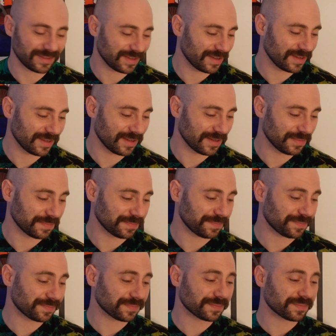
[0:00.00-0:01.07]
I'm
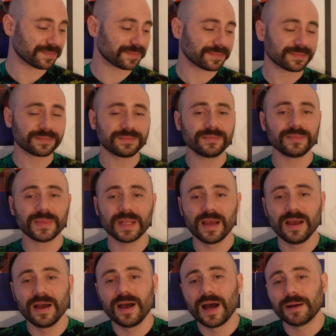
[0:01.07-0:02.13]

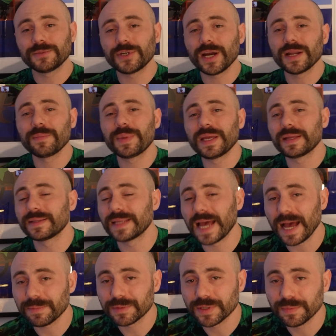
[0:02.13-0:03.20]
trying to be
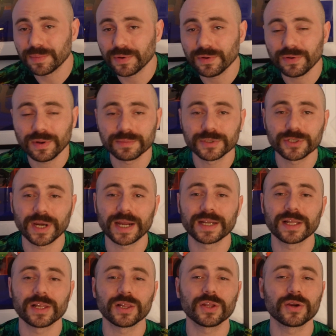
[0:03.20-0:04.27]
adaptable. I'm trying
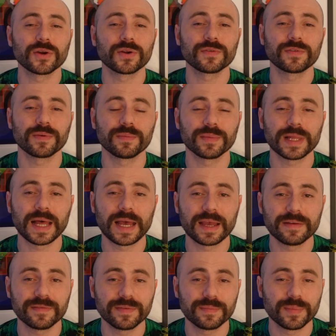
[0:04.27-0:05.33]
to learn from
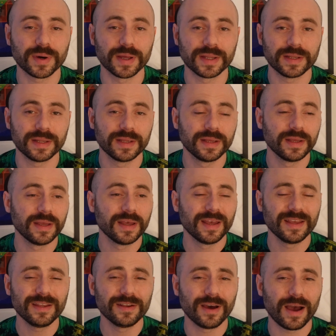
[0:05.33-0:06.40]
life, but
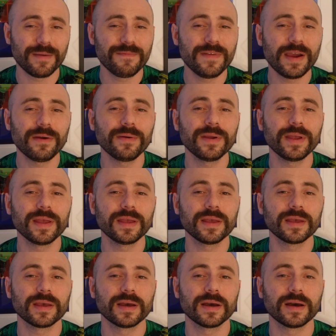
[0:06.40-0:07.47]

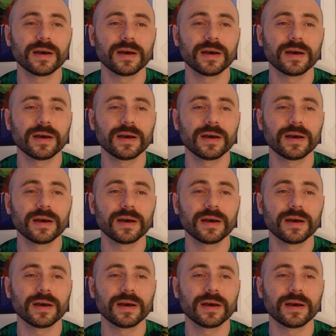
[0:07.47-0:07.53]
I